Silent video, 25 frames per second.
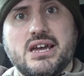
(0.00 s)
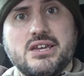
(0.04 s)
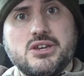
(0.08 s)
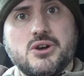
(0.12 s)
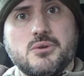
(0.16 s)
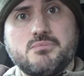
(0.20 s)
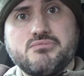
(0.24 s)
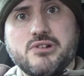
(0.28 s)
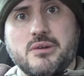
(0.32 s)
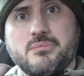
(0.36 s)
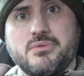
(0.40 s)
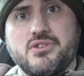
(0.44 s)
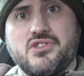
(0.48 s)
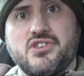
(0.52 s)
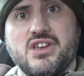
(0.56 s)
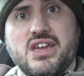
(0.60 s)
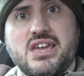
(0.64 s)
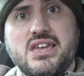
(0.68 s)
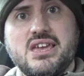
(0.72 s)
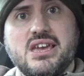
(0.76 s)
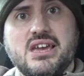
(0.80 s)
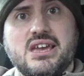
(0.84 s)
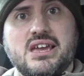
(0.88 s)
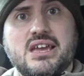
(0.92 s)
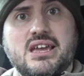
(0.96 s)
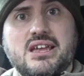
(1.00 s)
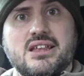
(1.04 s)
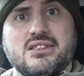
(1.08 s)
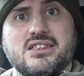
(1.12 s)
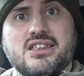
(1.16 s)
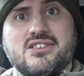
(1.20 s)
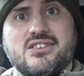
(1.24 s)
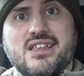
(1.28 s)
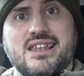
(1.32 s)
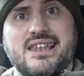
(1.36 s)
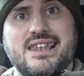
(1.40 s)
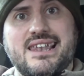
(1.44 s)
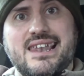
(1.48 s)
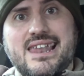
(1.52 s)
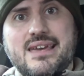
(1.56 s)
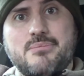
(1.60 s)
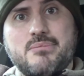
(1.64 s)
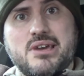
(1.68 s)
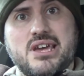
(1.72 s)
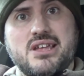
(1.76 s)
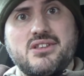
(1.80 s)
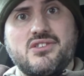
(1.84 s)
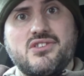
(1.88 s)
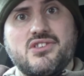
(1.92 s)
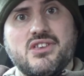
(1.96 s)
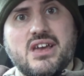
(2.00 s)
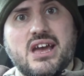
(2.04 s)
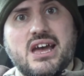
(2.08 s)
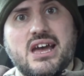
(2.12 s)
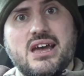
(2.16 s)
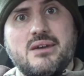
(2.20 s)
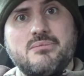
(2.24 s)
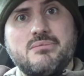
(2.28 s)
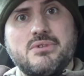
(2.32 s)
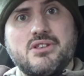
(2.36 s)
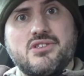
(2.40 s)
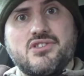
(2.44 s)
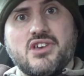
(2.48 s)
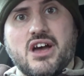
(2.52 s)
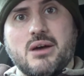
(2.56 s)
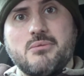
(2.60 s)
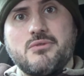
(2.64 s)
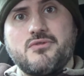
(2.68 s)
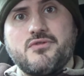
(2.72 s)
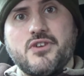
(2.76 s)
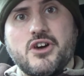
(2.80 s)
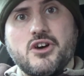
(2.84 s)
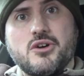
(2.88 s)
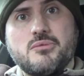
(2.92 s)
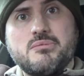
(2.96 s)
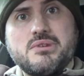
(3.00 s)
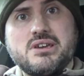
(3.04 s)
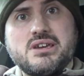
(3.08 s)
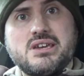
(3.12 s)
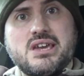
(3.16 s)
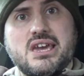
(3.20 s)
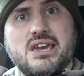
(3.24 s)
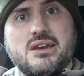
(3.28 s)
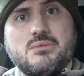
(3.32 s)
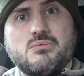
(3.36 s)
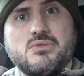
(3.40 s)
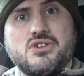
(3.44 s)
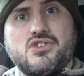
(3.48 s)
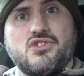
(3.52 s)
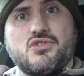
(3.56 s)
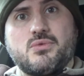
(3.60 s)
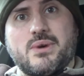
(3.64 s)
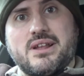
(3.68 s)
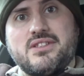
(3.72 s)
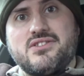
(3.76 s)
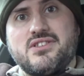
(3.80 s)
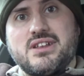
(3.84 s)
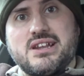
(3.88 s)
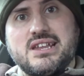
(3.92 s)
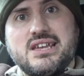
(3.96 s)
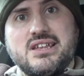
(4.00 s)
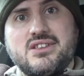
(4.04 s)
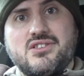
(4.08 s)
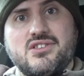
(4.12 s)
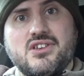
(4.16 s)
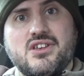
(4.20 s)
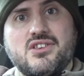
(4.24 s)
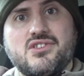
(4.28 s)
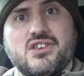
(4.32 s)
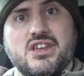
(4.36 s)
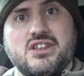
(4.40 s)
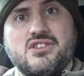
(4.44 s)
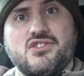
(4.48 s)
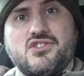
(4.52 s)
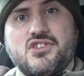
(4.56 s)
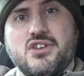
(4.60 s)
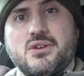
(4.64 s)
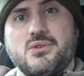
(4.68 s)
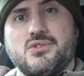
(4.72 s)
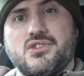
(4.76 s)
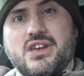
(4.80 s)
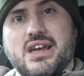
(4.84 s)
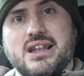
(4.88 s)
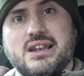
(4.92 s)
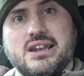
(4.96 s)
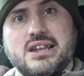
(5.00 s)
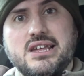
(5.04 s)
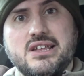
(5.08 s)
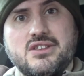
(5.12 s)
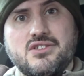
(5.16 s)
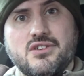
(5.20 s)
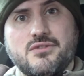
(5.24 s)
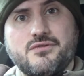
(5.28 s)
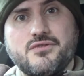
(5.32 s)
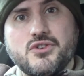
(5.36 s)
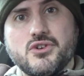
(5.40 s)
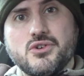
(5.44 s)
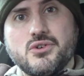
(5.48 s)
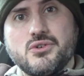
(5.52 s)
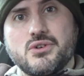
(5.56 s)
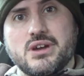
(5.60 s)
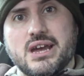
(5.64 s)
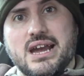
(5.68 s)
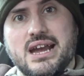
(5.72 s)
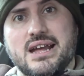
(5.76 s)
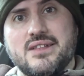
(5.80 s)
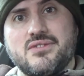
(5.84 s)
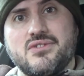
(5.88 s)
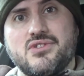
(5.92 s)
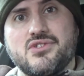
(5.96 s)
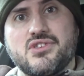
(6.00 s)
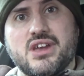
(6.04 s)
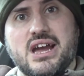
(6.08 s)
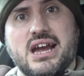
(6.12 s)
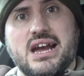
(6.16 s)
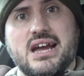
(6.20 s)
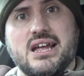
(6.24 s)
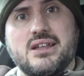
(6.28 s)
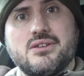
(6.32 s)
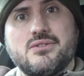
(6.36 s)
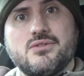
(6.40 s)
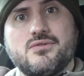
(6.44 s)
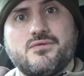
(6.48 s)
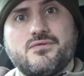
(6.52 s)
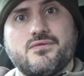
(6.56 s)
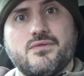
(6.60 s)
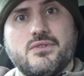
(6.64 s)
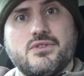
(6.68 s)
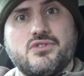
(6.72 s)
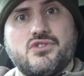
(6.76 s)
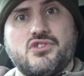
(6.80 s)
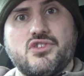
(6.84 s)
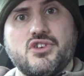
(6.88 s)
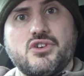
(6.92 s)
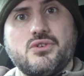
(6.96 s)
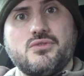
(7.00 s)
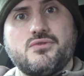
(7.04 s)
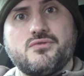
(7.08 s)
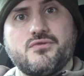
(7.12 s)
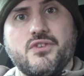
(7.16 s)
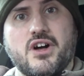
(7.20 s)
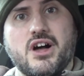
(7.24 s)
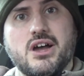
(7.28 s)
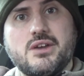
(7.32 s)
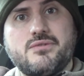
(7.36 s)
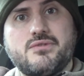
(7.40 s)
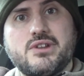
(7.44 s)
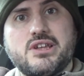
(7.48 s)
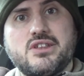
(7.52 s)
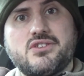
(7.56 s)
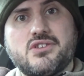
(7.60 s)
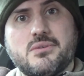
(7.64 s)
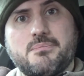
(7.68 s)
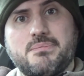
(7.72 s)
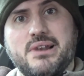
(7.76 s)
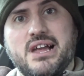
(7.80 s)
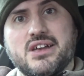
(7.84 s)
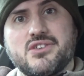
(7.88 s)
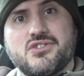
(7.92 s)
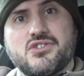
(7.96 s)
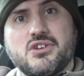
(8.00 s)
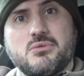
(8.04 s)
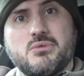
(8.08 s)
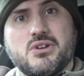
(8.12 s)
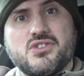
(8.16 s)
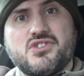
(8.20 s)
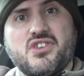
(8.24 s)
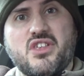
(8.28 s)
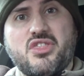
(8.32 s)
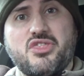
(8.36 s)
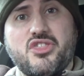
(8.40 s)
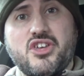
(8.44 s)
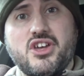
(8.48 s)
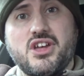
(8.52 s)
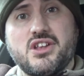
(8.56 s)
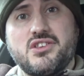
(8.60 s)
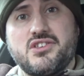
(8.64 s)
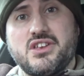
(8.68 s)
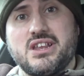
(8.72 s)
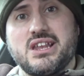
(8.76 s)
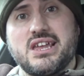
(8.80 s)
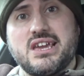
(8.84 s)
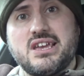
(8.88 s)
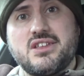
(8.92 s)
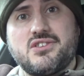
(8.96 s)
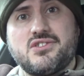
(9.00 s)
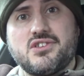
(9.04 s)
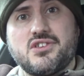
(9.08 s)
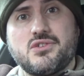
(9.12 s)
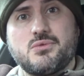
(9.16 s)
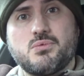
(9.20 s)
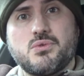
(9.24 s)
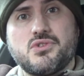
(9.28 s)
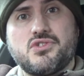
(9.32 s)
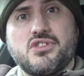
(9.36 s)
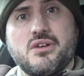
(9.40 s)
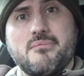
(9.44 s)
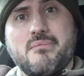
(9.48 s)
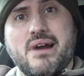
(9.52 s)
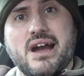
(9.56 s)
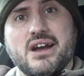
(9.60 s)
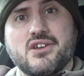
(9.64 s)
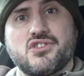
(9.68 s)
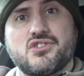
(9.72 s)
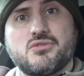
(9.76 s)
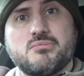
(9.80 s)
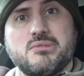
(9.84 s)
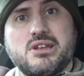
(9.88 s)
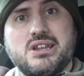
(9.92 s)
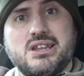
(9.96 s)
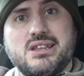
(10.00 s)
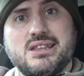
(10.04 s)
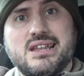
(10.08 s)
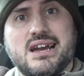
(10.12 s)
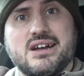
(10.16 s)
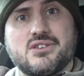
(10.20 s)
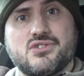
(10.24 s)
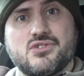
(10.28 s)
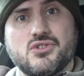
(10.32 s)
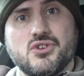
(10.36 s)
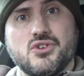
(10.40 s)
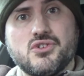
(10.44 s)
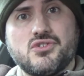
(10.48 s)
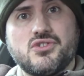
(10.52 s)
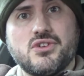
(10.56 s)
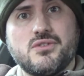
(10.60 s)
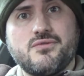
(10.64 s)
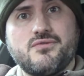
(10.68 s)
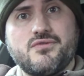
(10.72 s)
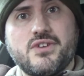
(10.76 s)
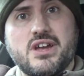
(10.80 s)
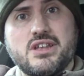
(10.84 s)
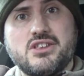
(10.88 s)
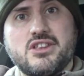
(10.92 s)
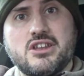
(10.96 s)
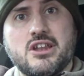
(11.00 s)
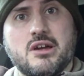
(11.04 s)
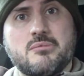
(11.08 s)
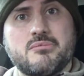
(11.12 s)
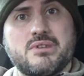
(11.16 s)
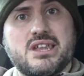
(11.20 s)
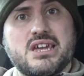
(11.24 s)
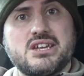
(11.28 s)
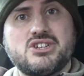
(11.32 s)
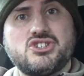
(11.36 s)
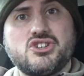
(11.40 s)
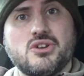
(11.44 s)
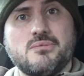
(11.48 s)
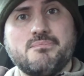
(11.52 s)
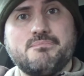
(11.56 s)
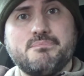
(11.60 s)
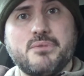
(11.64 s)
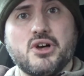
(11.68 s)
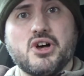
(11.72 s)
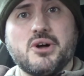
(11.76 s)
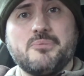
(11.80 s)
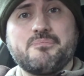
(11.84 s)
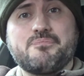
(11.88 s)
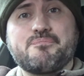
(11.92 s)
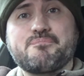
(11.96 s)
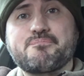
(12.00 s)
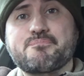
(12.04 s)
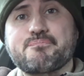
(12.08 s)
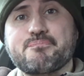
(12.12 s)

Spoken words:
at your property, there's a limit. At time of filming, it was 20 litres in 2 10-litre fuel cans and 2 5-litre plastic ones. So 30 litres was the maximum in that sort of denomination. But